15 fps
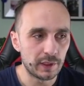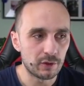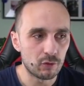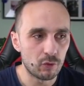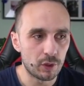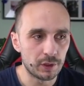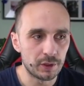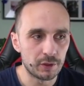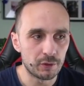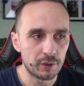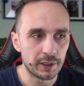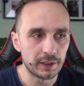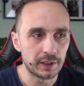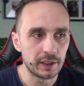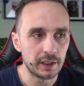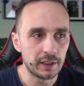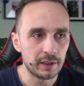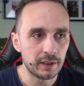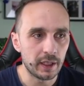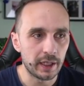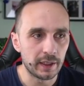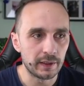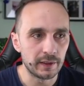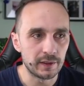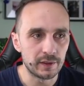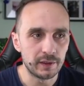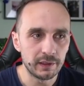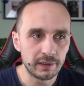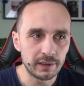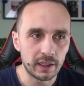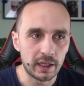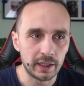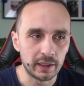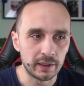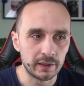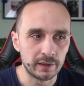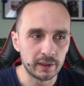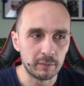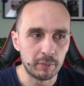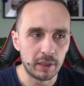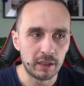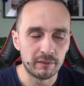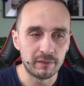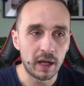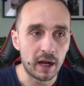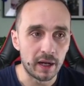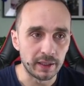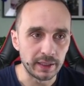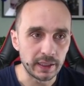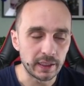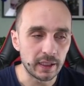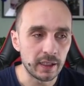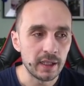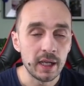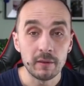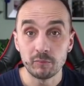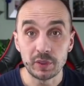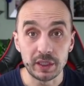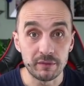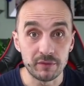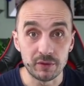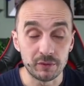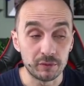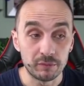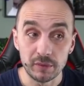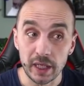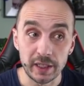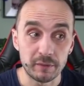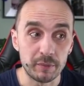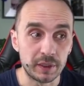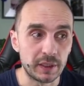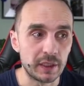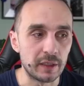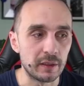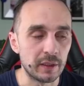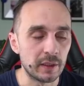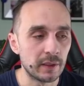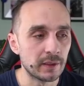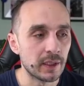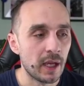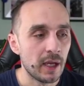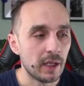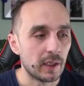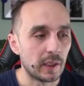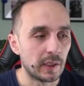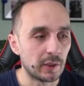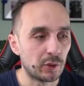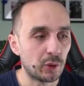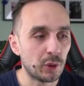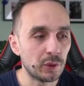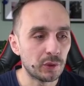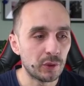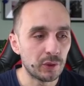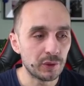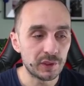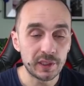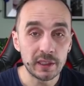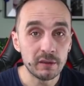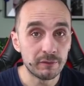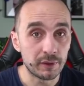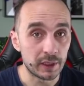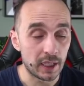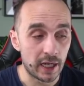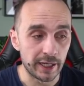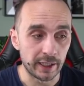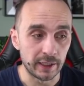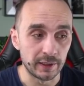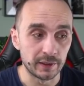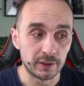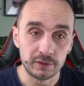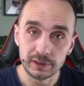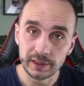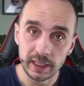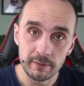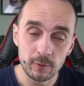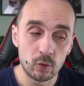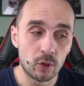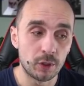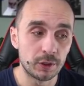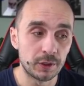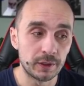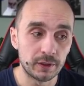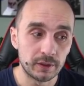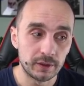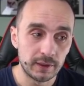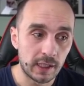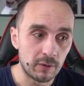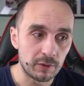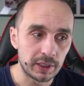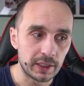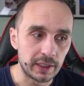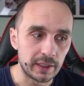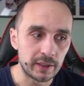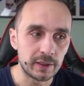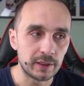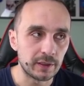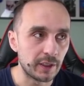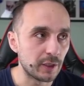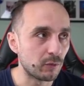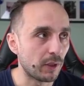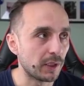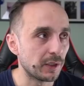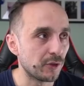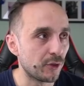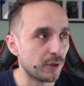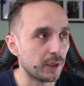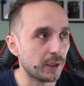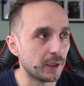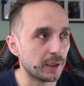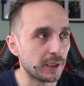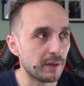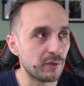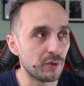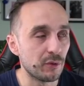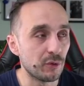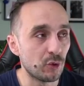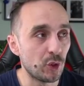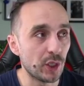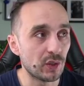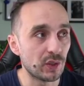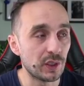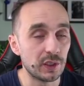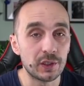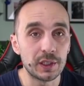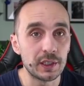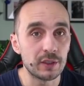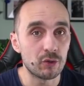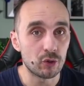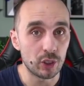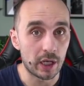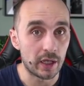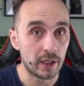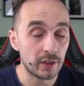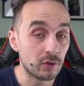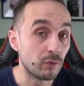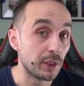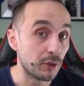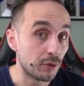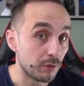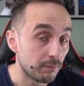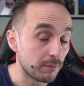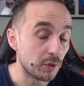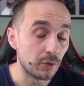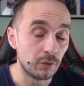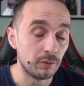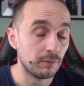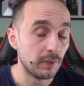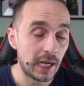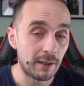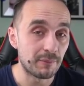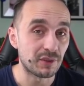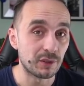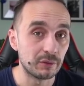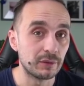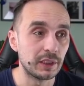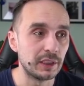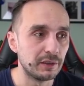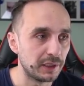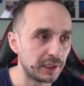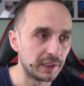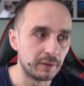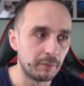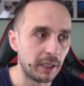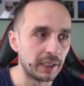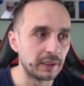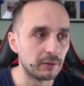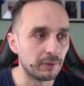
quadrant right here, and it's this island above Anika, gives you nice materials. Toto Silver Island, same quadrant down here. This one gives you just these shards, which you absolutely need, by the